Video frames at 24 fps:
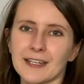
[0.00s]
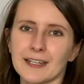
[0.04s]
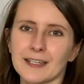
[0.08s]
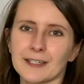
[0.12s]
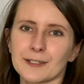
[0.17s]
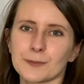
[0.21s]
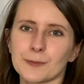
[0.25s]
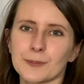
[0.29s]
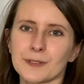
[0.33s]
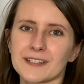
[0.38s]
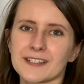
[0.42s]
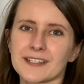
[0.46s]

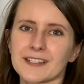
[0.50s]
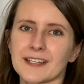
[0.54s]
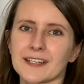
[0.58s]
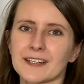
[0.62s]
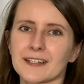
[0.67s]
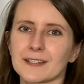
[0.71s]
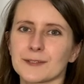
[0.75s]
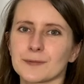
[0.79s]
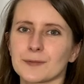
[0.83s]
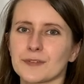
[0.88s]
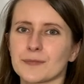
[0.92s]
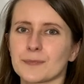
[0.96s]
you will
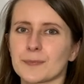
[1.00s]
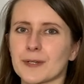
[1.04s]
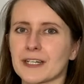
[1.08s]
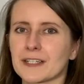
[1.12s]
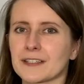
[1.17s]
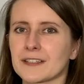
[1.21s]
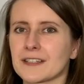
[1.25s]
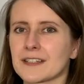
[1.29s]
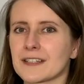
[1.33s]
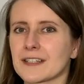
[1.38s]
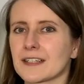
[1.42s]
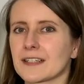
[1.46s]
start with
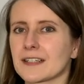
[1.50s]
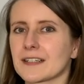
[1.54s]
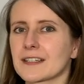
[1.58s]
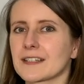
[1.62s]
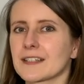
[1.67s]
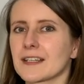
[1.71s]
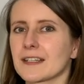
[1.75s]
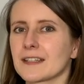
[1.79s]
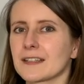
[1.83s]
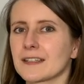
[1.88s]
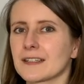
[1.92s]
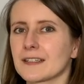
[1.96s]
practicing
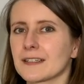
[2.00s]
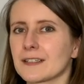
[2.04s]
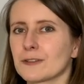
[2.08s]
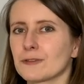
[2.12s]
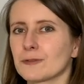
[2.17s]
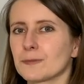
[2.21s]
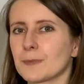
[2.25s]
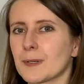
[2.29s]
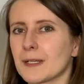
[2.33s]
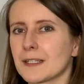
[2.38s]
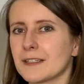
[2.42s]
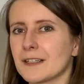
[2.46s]
setting
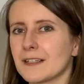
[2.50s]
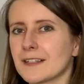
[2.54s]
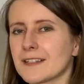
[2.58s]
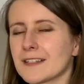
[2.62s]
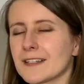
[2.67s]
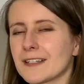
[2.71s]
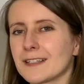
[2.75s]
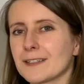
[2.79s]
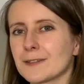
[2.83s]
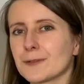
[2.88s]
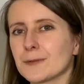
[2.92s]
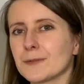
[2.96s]
your pedals
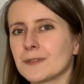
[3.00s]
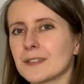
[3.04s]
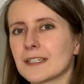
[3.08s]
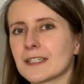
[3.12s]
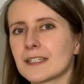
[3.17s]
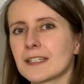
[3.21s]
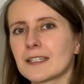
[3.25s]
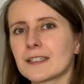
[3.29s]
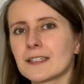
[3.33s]
into the key